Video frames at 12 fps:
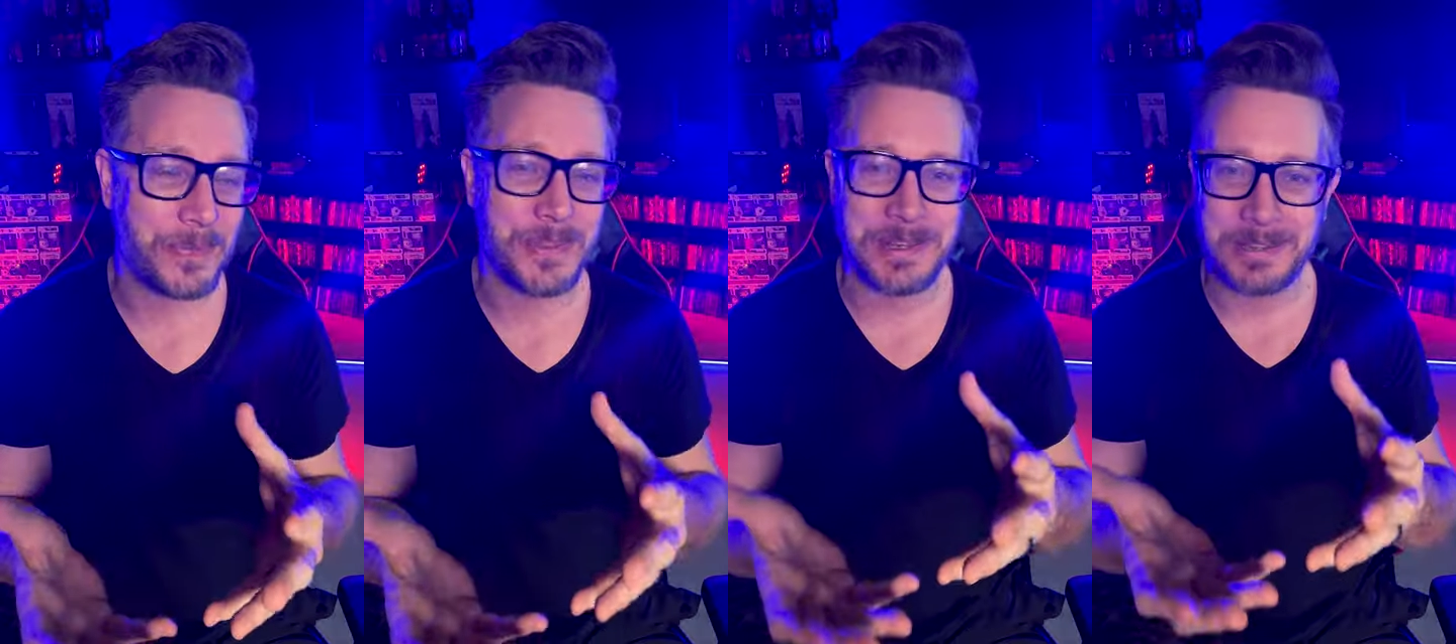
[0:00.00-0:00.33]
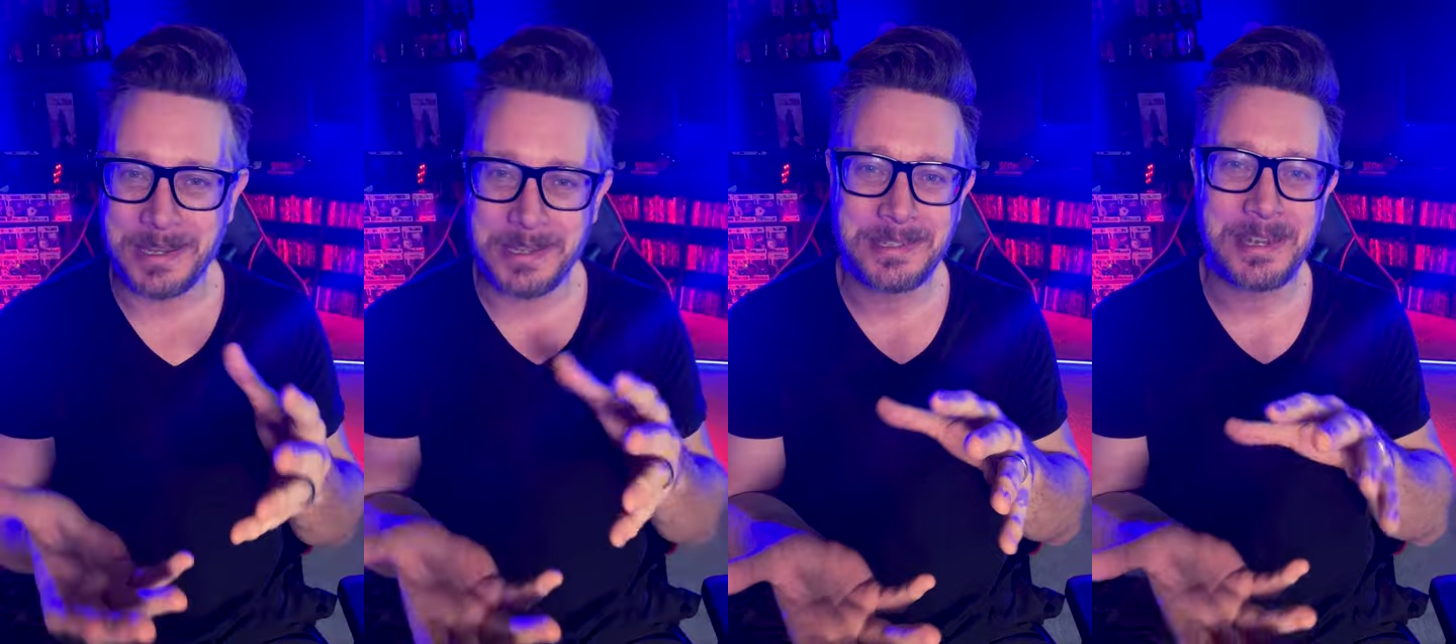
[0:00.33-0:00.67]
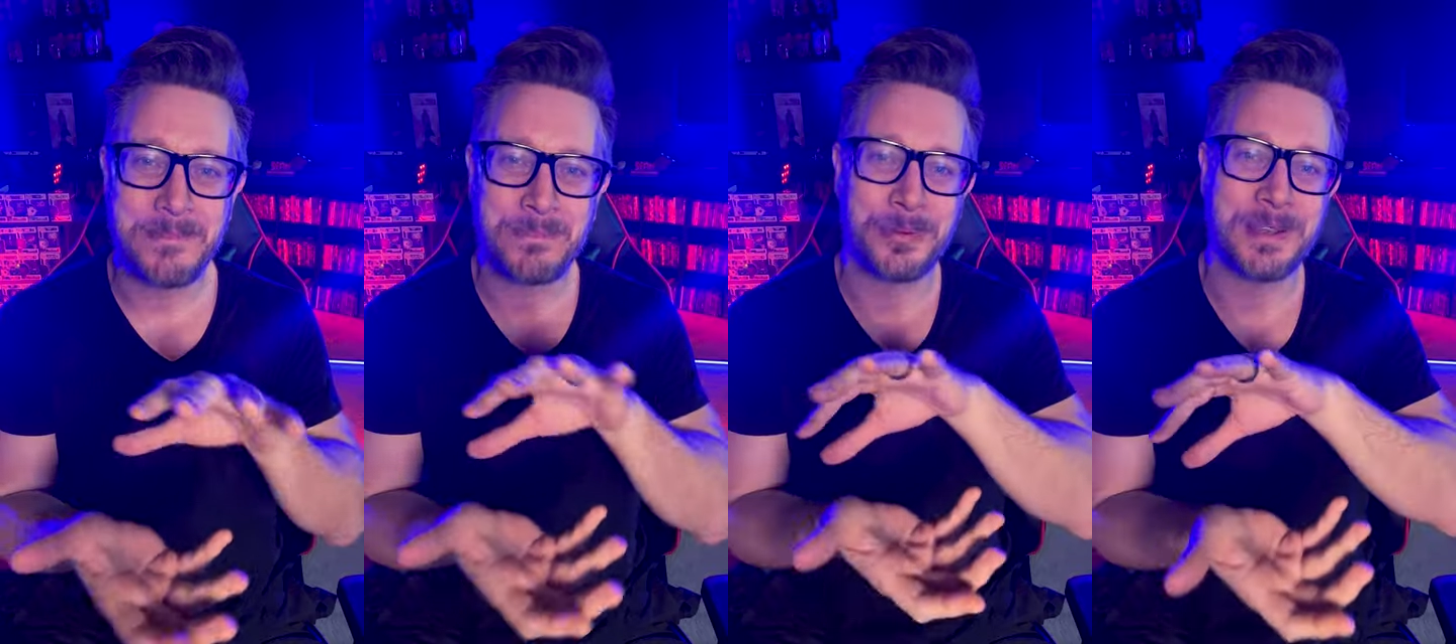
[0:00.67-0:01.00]
the
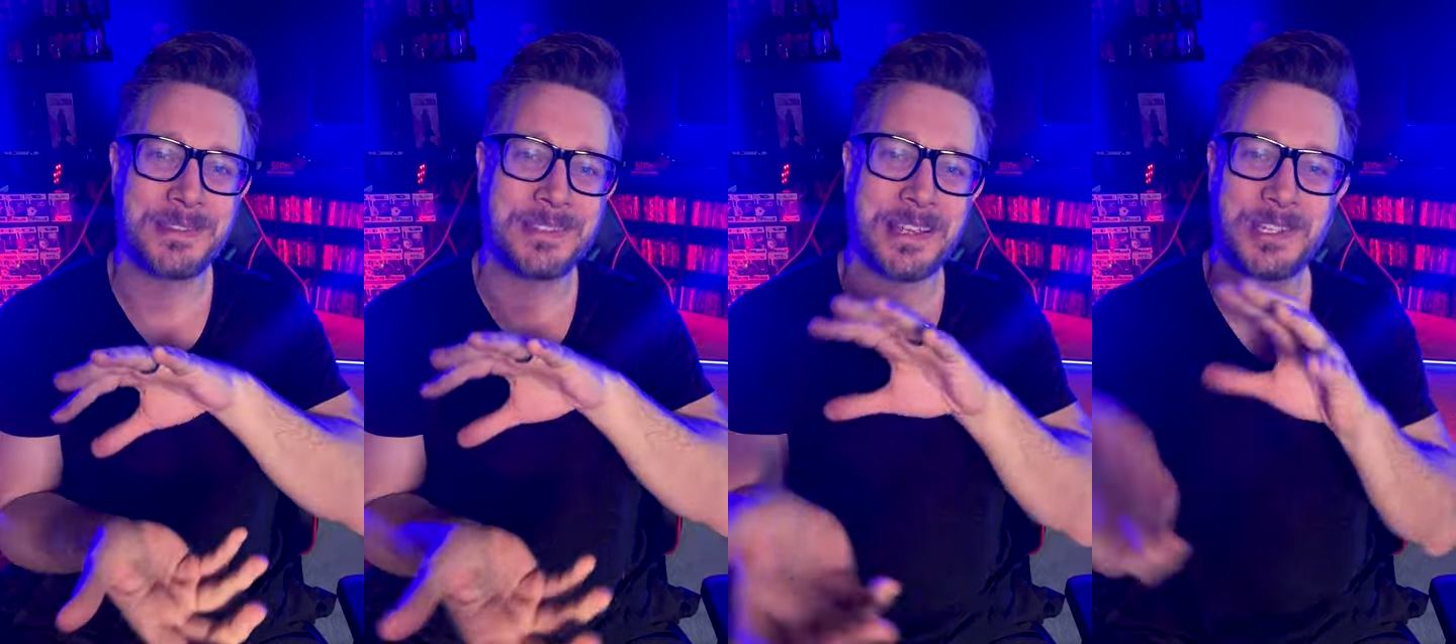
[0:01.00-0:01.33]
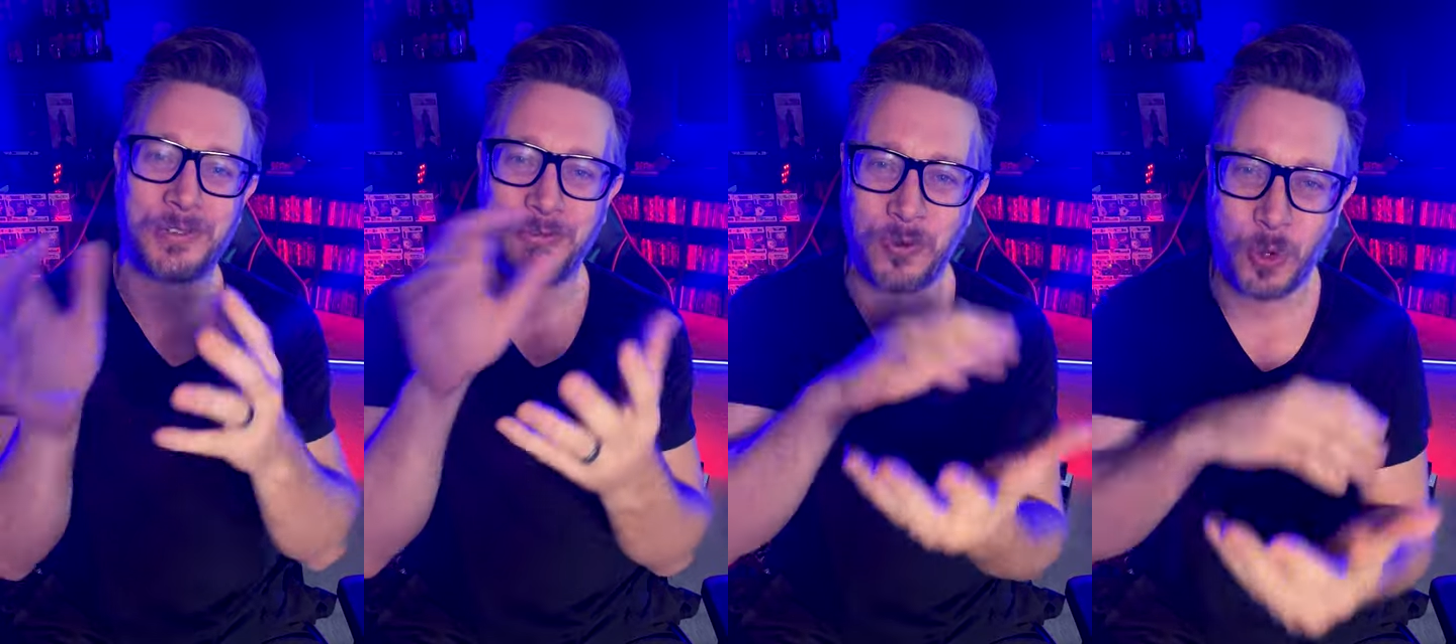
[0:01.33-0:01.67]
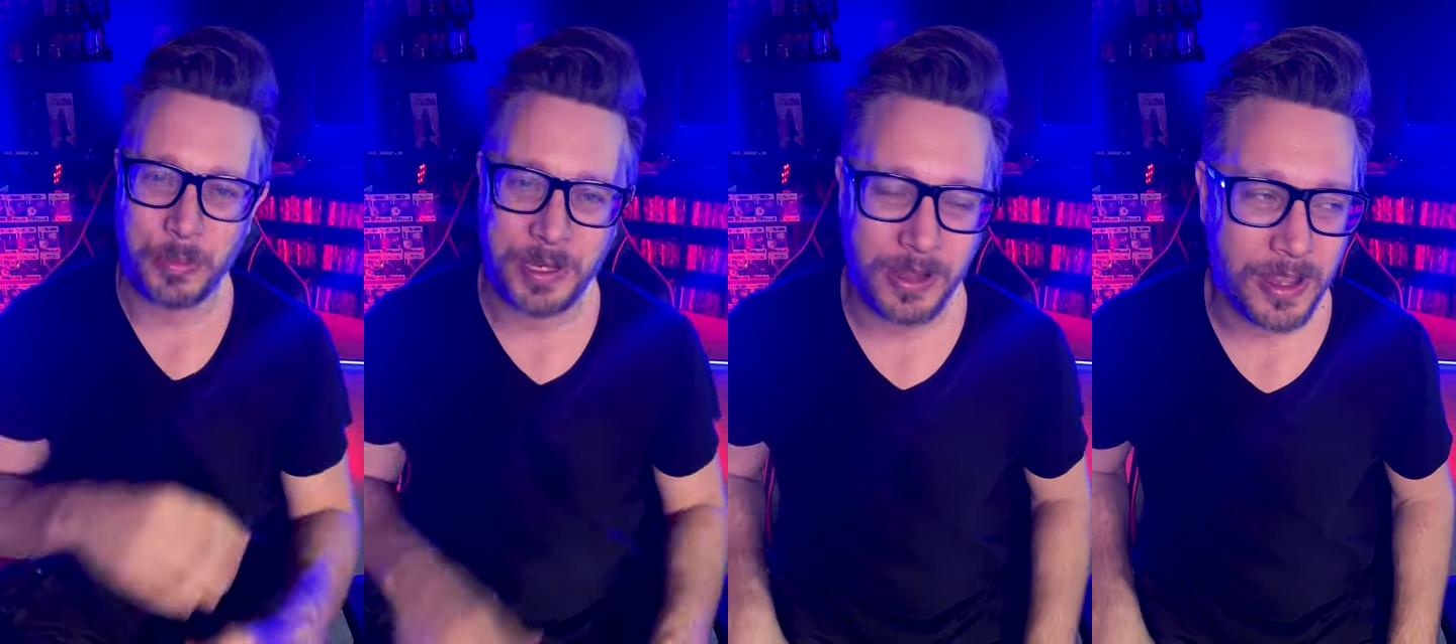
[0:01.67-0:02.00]
Disney princess
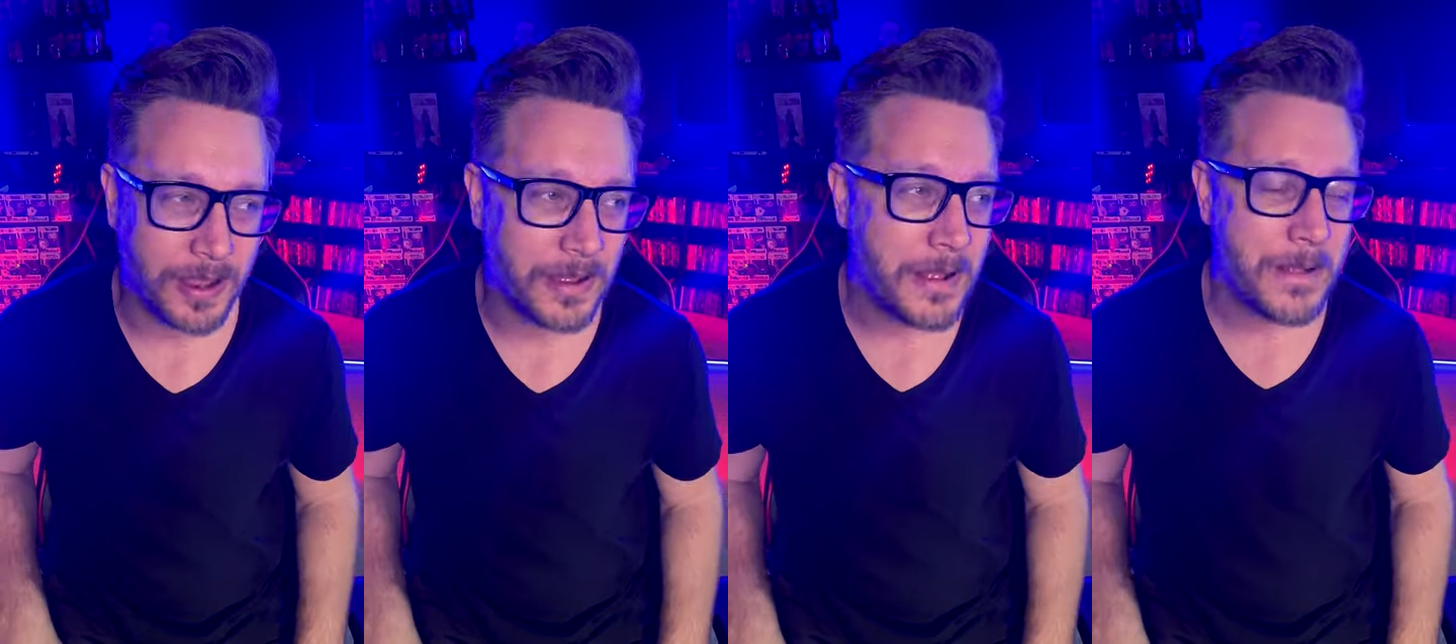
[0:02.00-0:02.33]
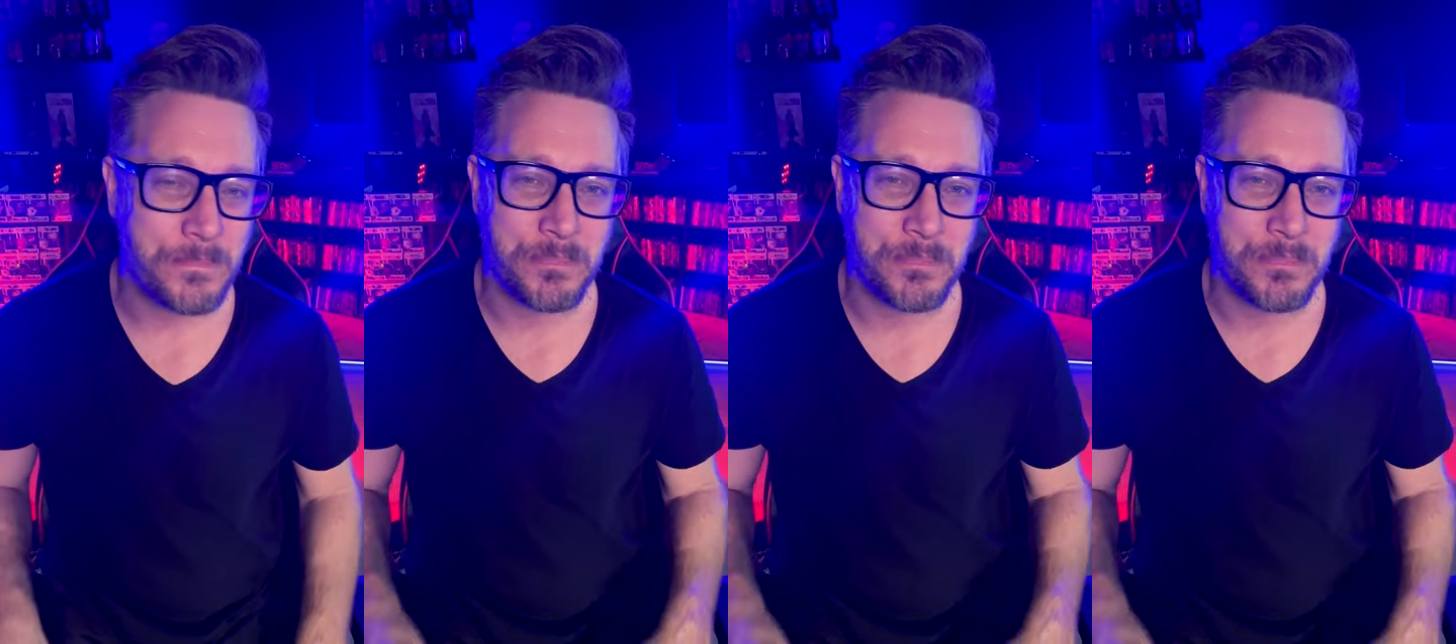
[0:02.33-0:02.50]
formula